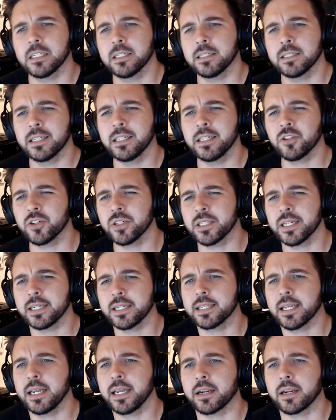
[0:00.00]
It's an
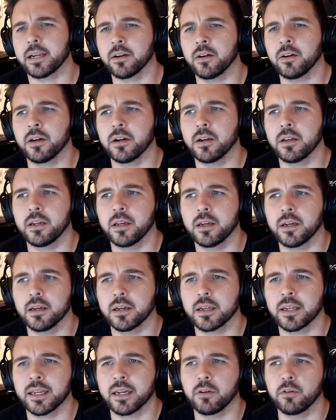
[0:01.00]
interesting take on
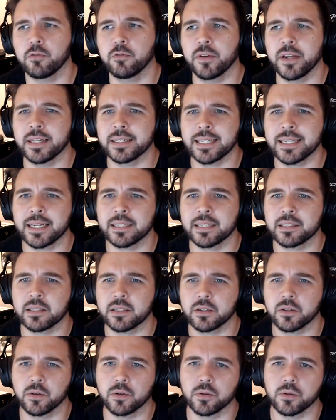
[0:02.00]
a kind of
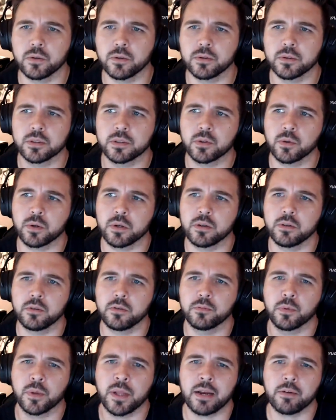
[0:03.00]
fantastical sort
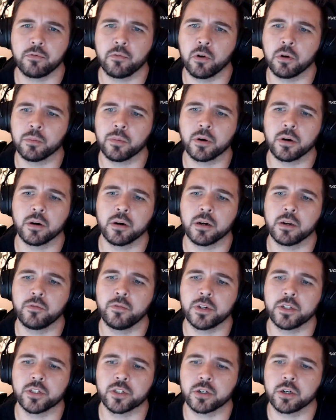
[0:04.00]
of platformer
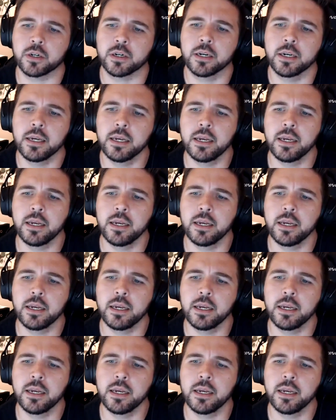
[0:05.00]
adventure.